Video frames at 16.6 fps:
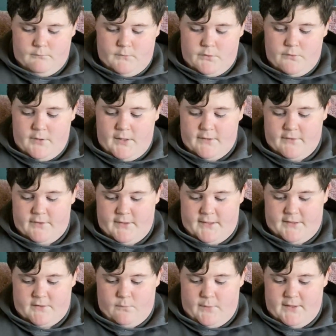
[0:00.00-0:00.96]
You guys are going to
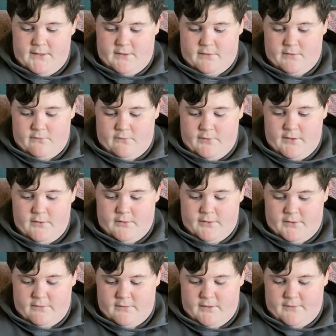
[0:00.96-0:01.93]
get to witness the real
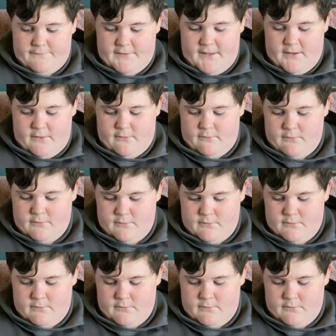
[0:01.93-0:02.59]
good stuff now.